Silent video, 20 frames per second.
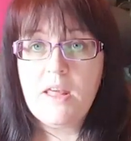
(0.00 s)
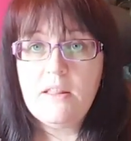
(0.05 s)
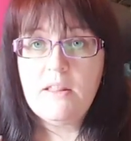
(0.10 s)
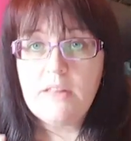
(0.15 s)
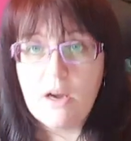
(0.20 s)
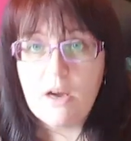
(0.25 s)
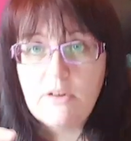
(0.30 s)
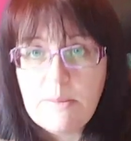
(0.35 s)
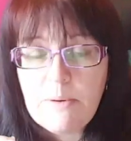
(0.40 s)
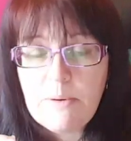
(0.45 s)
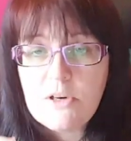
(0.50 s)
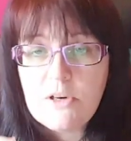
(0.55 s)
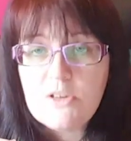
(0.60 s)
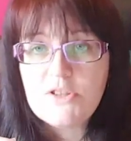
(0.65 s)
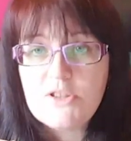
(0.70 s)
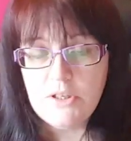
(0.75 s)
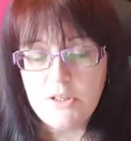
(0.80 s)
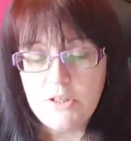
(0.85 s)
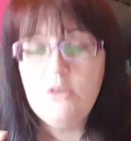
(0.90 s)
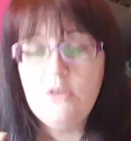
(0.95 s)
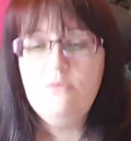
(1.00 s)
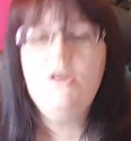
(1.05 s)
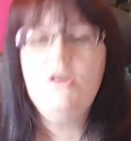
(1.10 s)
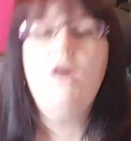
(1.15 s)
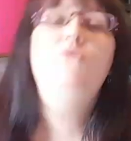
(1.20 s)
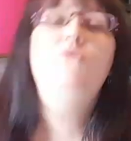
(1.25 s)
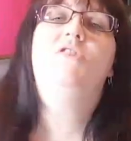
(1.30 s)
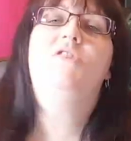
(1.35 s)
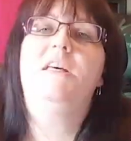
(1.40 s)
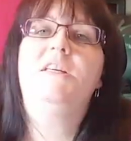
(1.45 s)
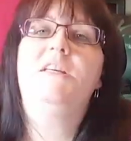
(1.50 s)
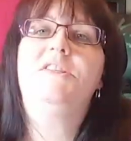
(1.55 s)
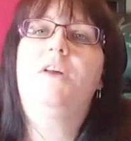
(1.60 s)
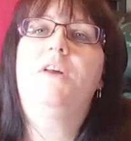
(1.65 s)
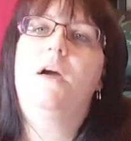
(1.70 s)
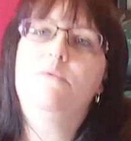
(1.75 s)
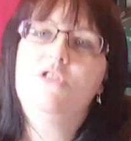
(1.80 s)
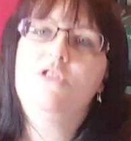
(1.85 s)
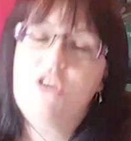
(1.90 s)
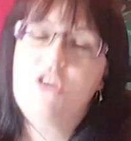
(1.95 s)
The only person who noticed that
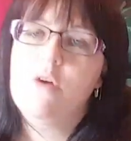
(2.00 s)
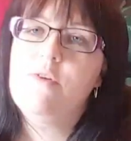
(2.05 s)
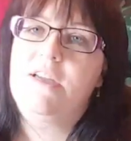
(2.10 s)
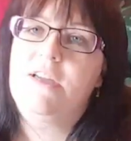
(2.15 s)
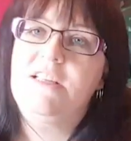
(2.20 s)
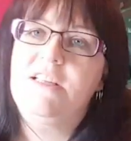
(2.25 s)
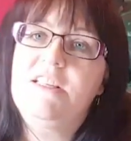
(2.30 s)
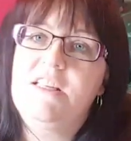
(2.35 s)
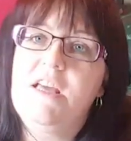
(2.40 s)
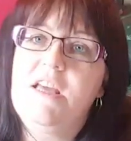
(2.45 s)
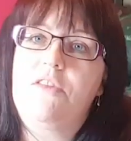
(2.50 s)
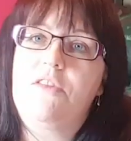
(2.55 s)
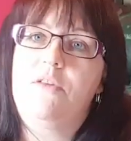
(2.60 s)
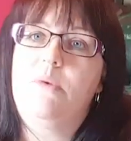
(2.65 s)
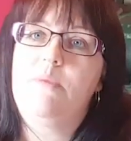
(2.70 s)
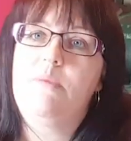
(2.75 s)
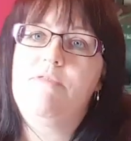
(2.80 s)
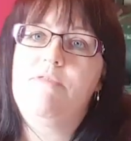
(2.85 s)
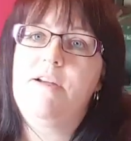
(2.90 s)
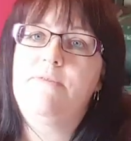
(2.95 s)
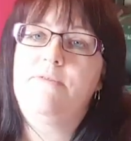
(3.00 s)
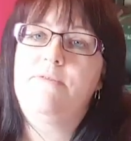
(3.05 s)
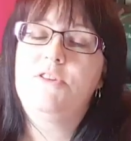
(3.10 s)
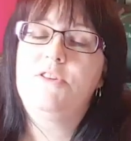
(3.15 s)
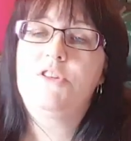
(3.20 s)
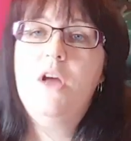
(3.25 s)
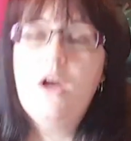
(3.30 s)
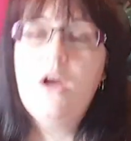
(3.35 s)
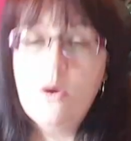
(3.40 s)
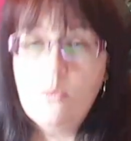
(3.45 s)
I was choking to death on my breakfast